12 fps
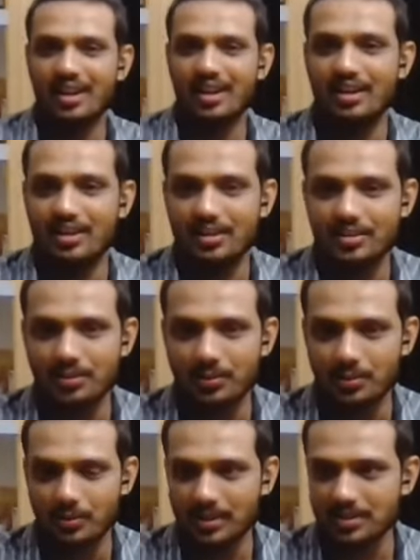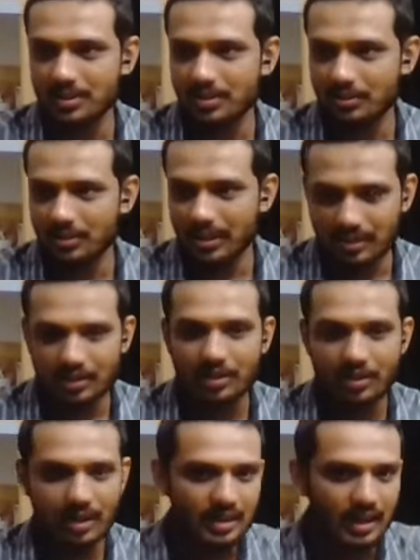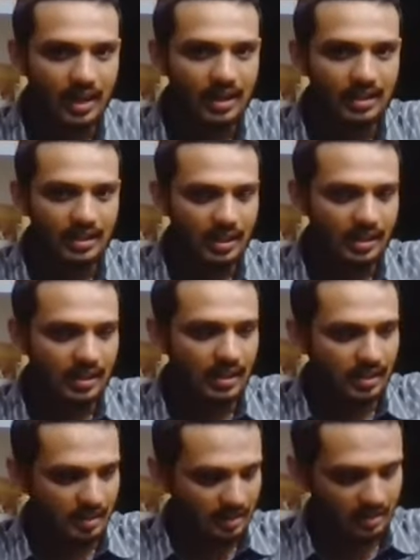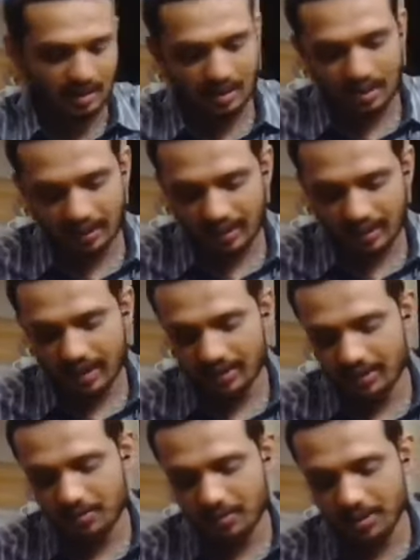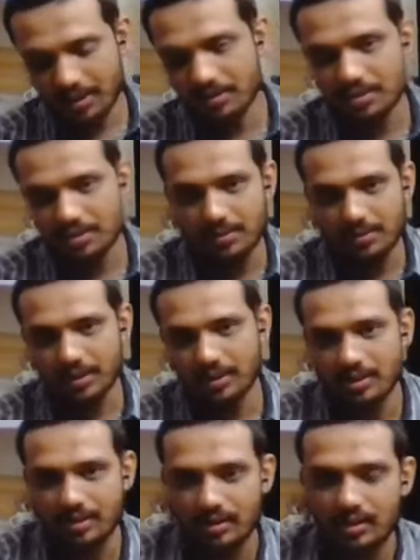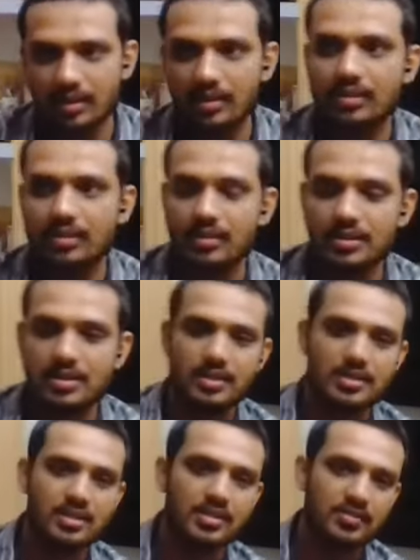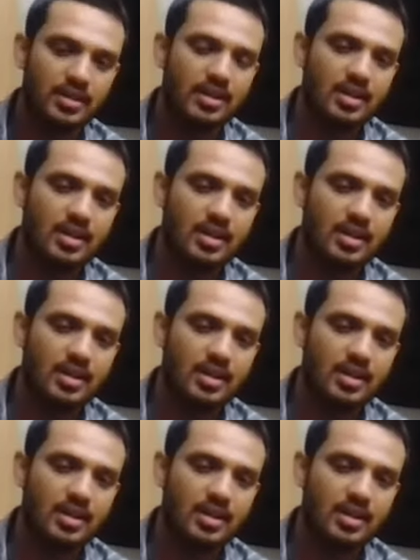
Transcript: uh, so to answer to that you know I, I, will i'll i'll again add that point to this particular uh, question itself